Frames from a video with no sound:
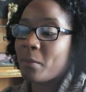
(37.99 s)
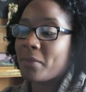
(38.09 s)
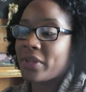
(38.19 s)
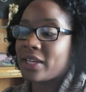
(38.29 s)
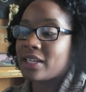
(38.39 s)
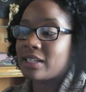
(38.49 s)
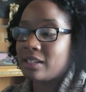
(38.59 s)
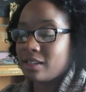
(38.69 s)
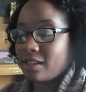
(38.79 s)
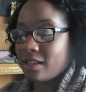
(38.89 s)
But
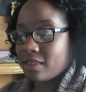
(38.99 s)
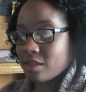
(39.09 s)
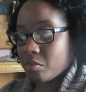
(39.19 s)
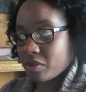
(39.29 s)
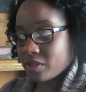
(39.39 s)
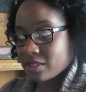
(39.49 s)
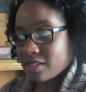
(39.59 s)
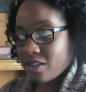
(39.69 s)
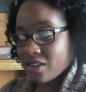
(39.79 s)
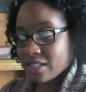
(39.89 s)
the book
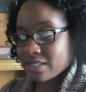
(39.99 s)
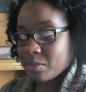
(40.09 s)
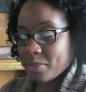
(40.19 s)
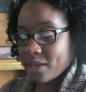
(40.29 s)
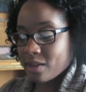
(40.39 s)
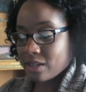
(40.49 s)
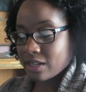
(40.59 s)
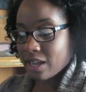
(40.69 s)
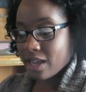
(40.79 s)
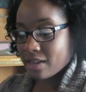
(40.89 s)
talks about a
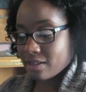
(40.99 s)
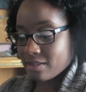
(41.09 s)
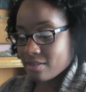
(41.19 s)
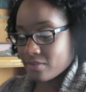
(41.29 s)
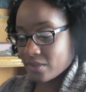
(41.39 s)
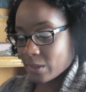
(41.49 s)
lot of